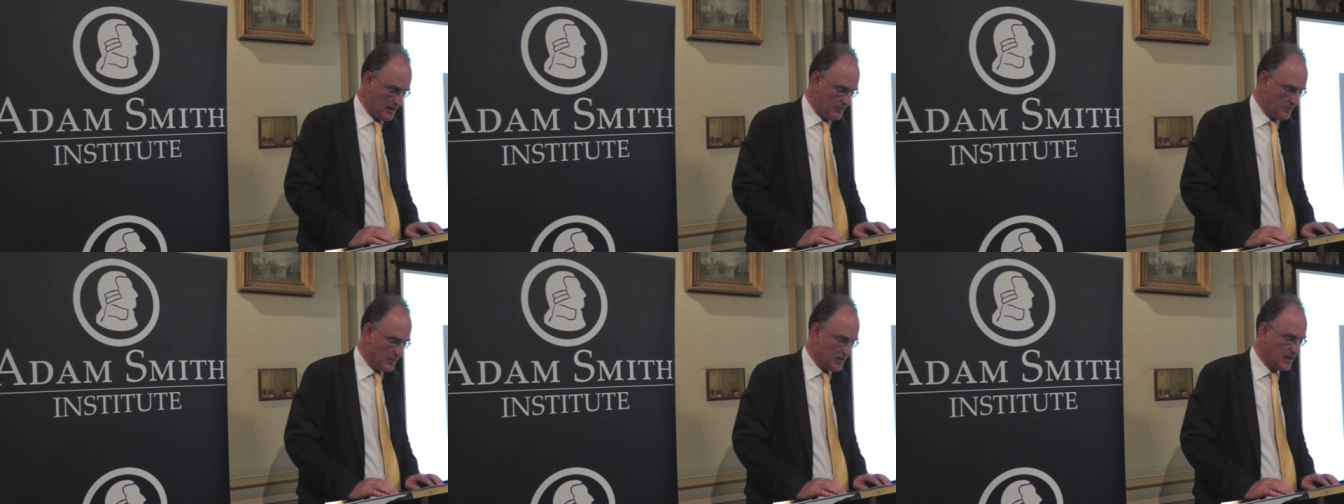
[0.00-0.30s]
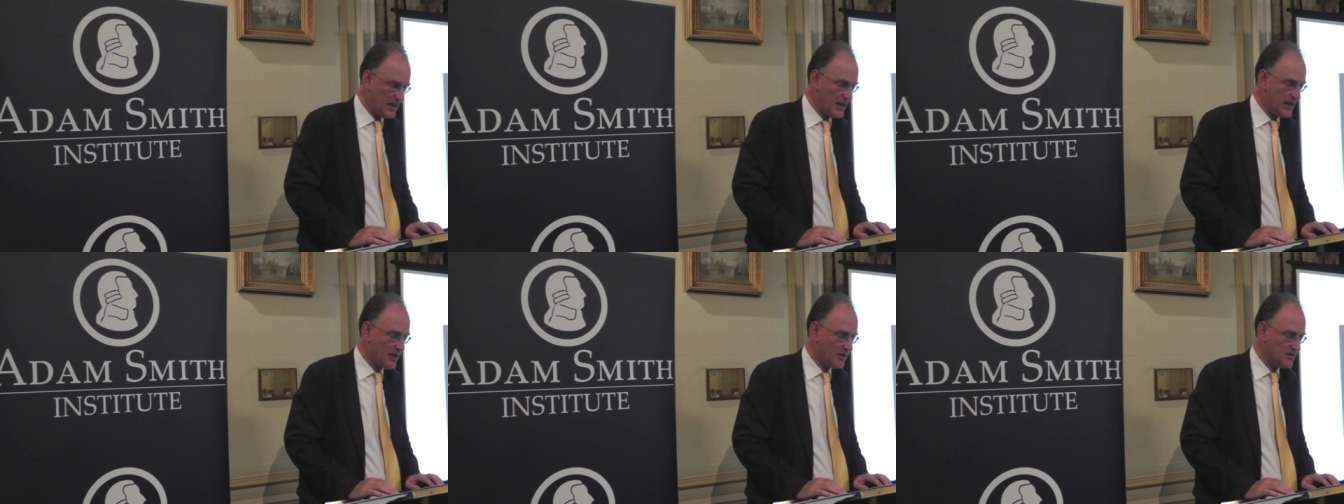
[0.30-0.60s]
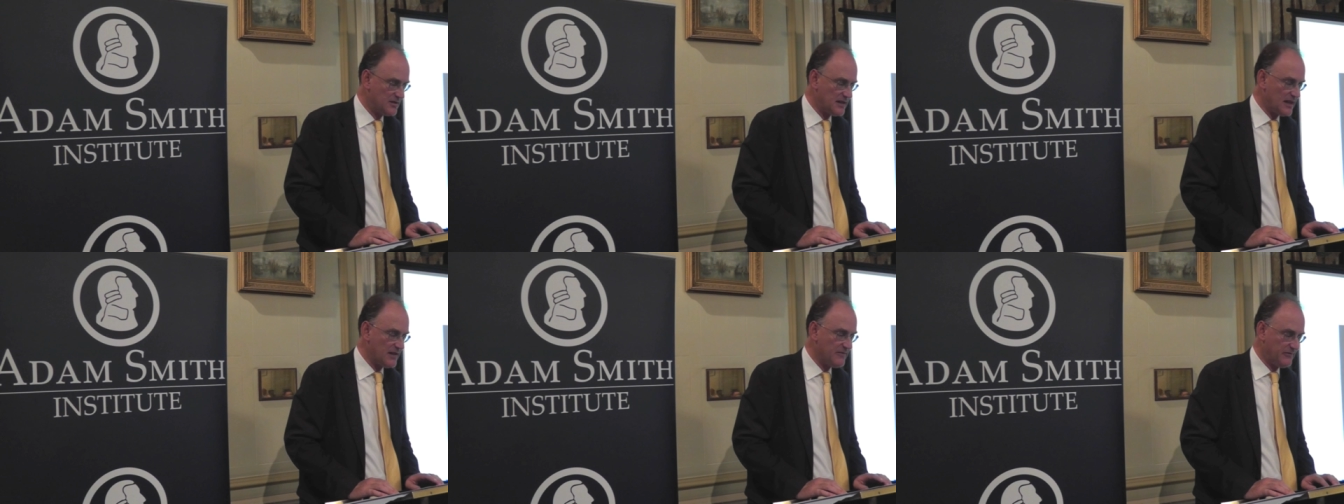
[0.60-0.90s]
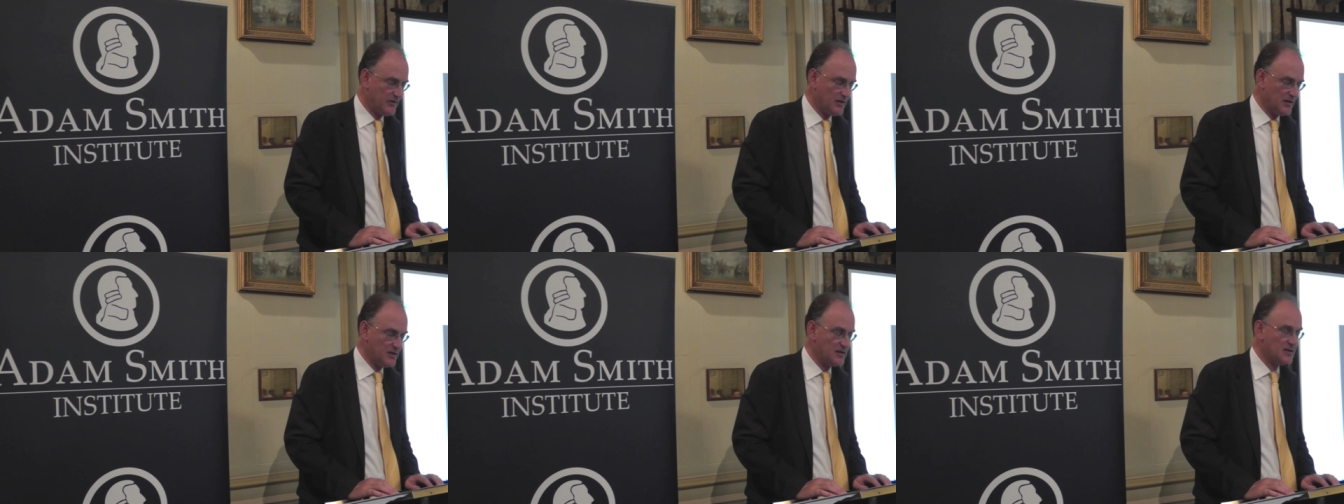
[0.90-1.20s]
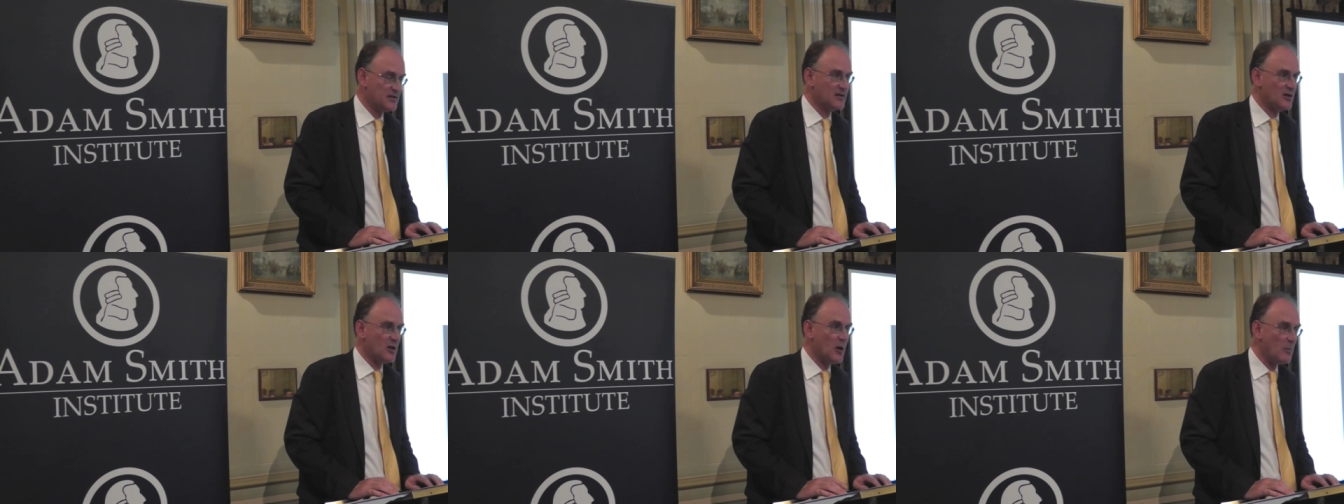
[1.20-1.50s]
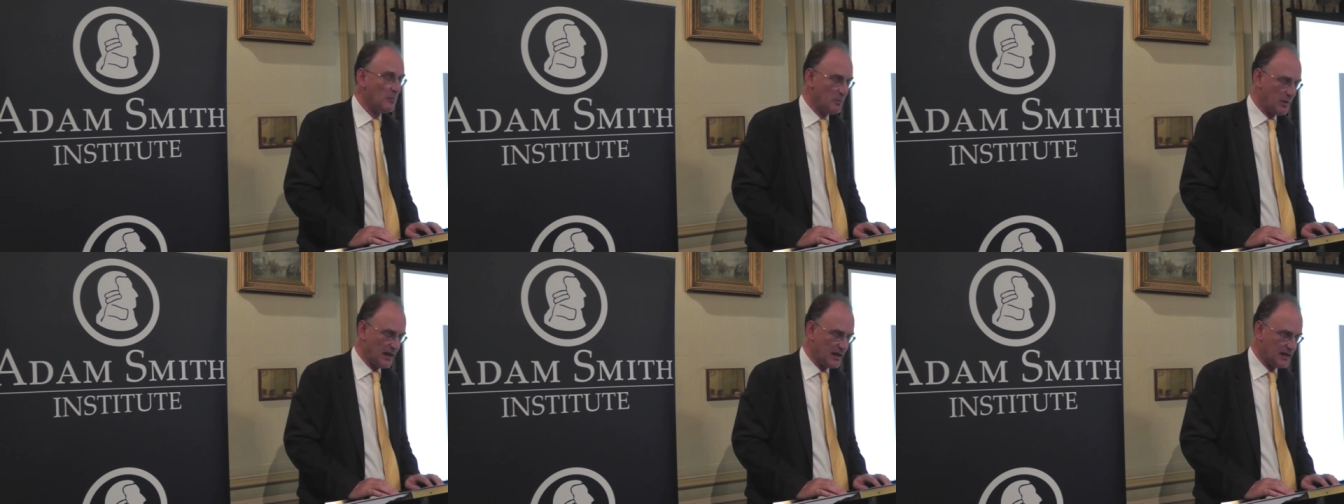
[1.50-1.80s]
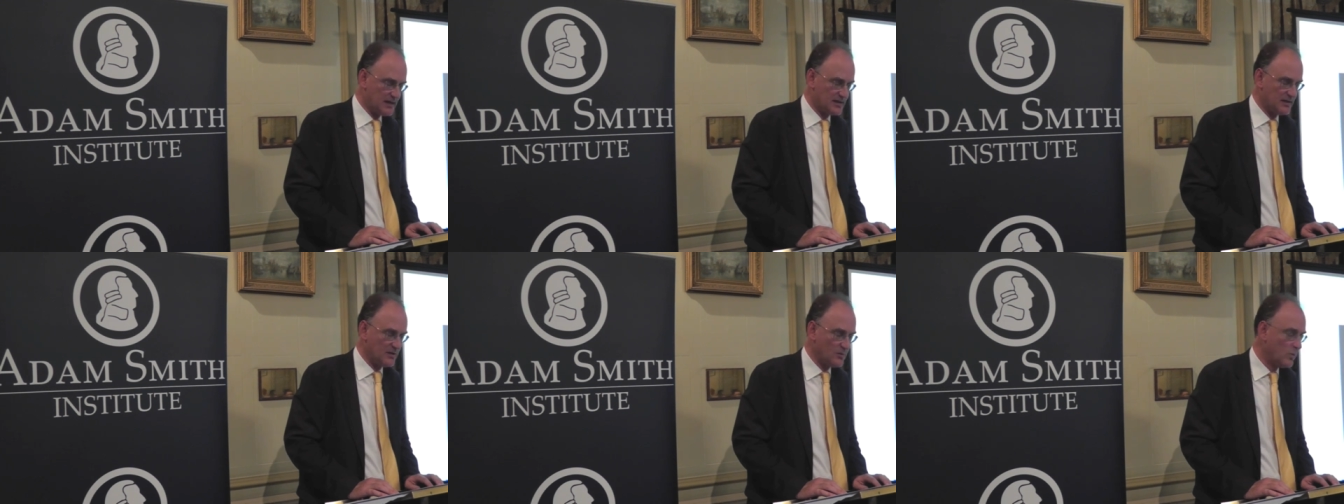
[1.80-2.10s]
but they are diverse,
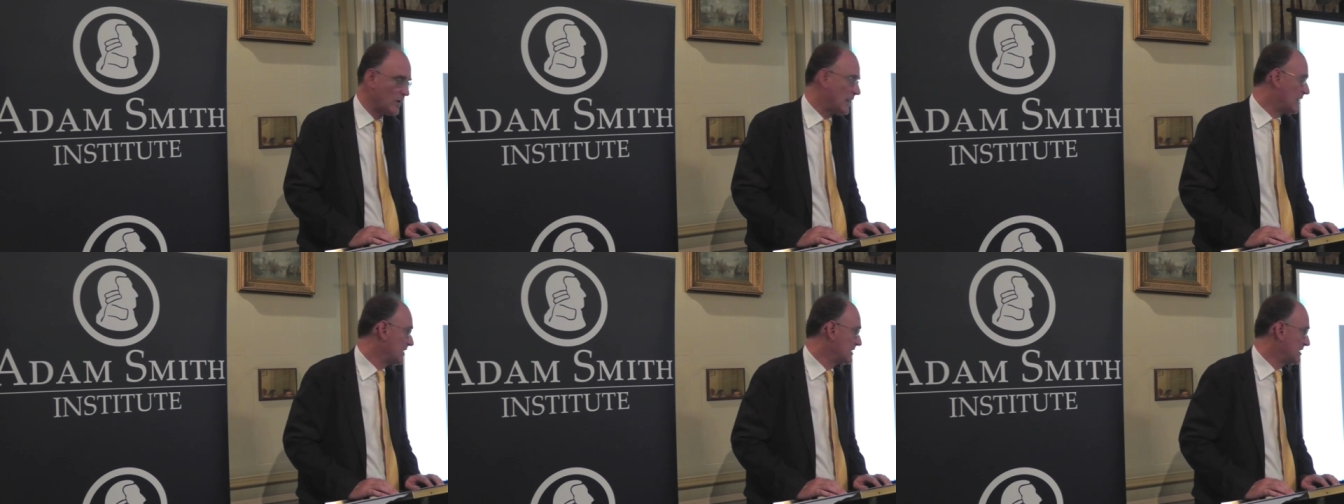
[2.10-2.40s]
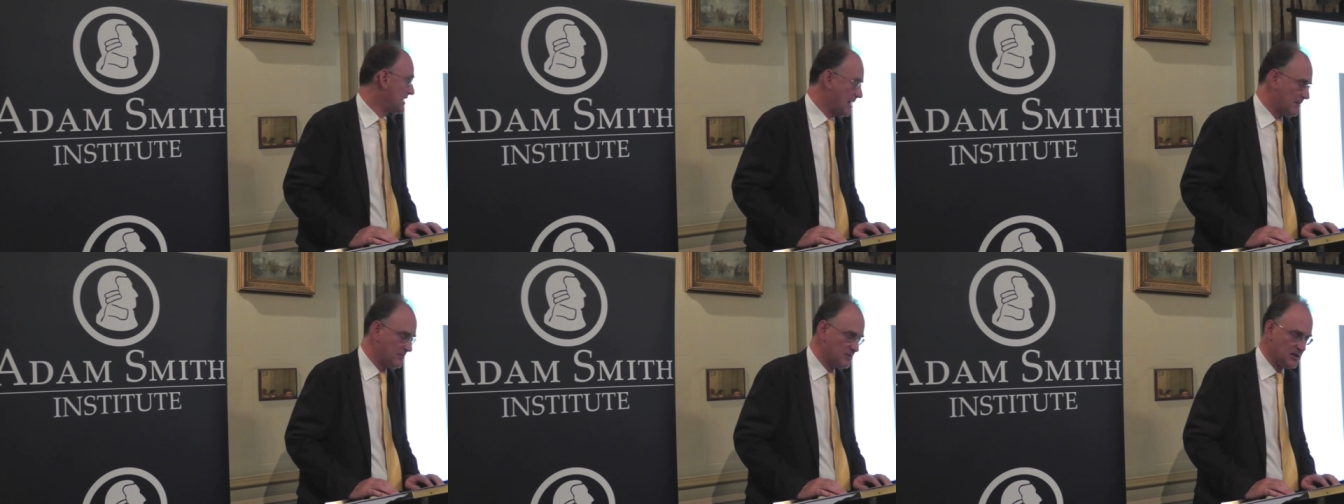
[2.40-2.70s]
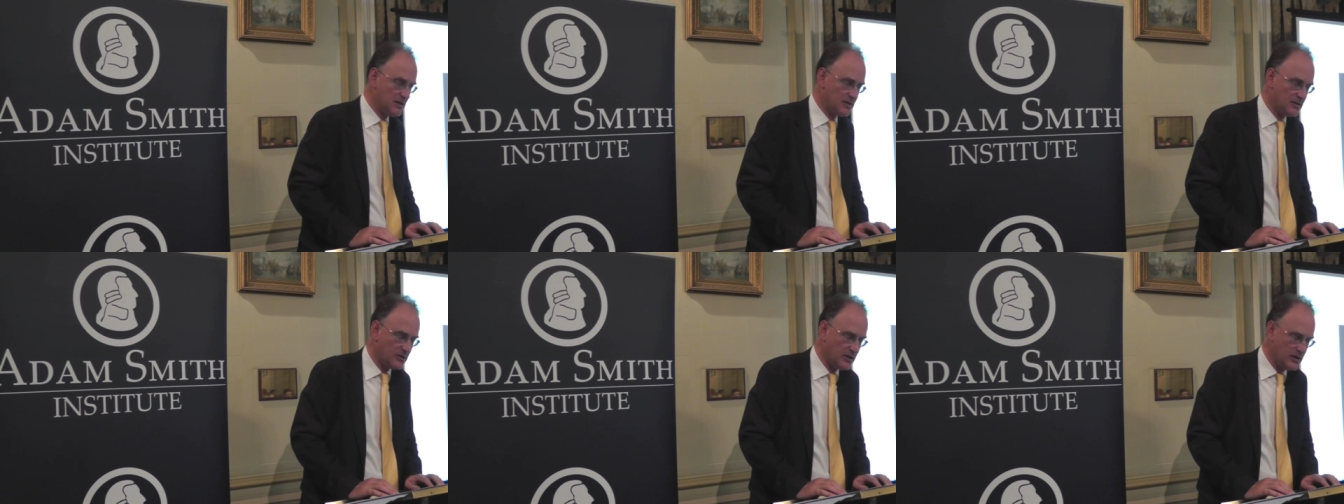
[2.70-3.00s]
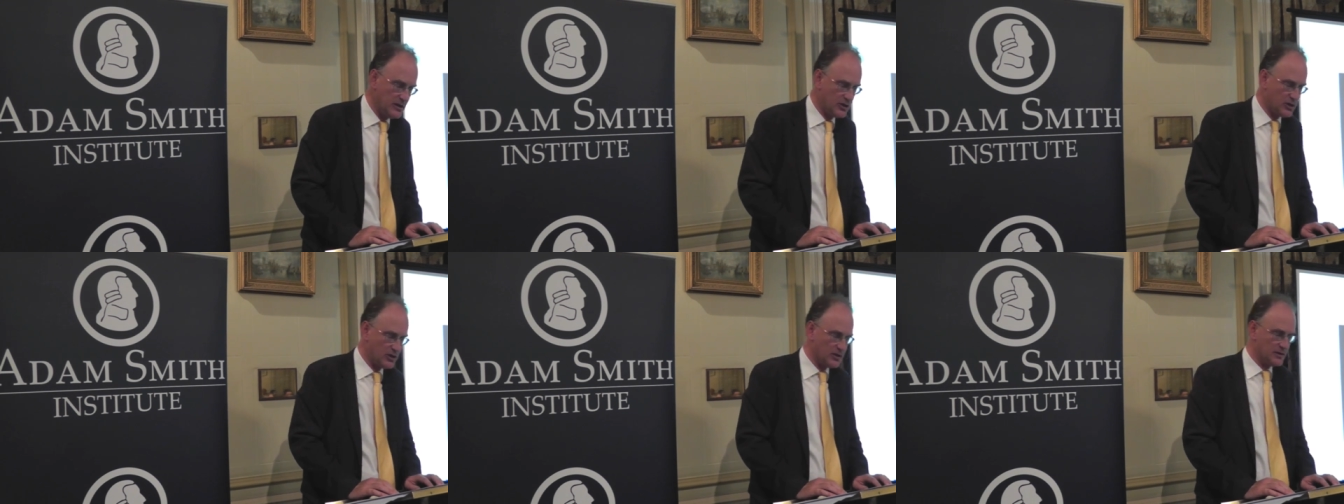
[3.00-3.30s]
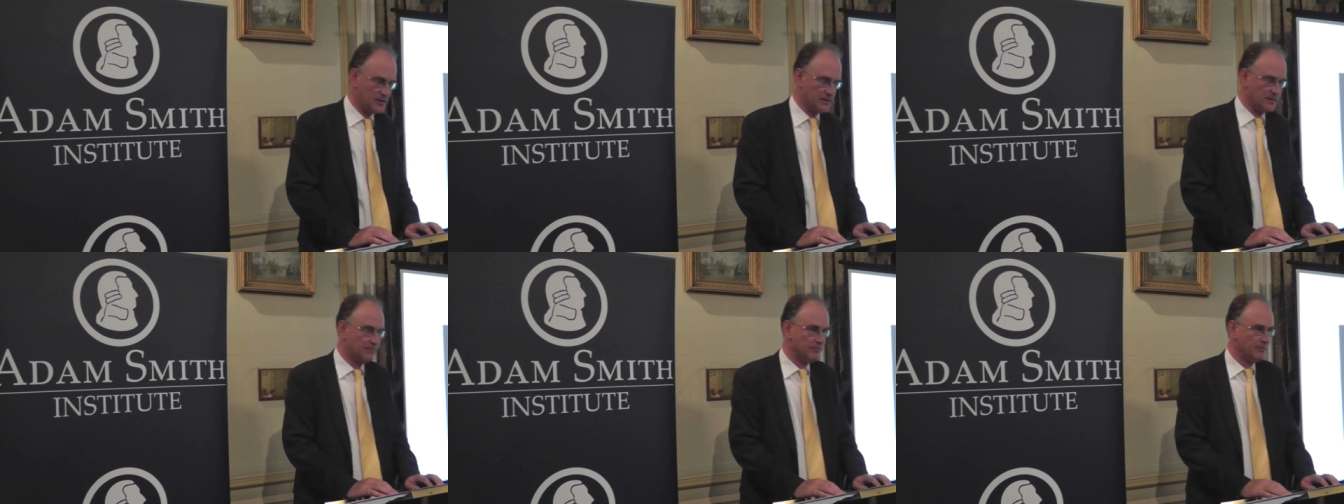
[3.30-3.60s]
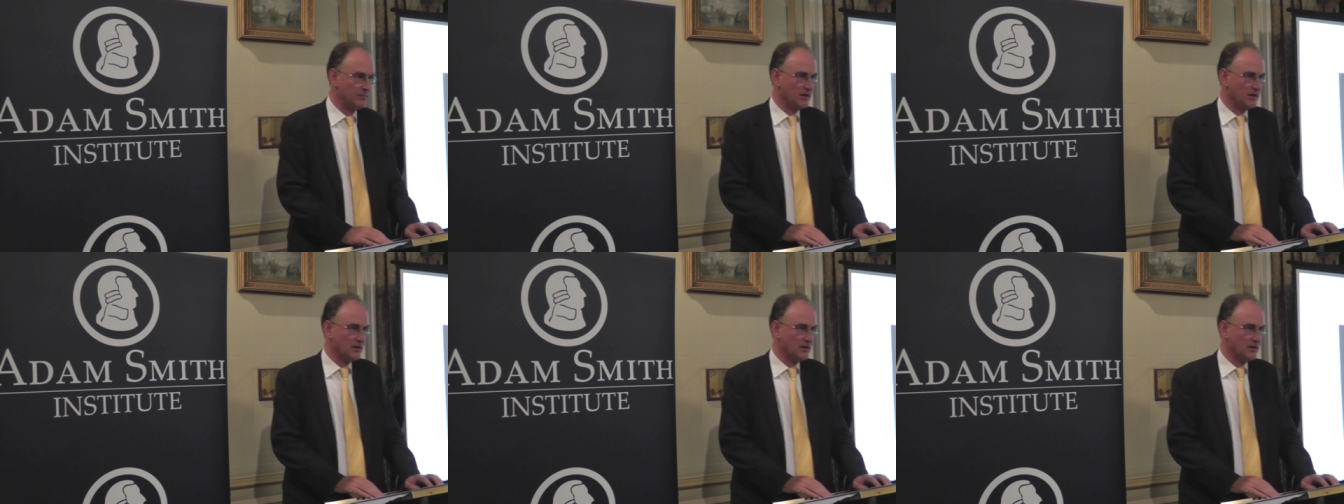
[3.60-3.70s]
complex, and well adapted creatures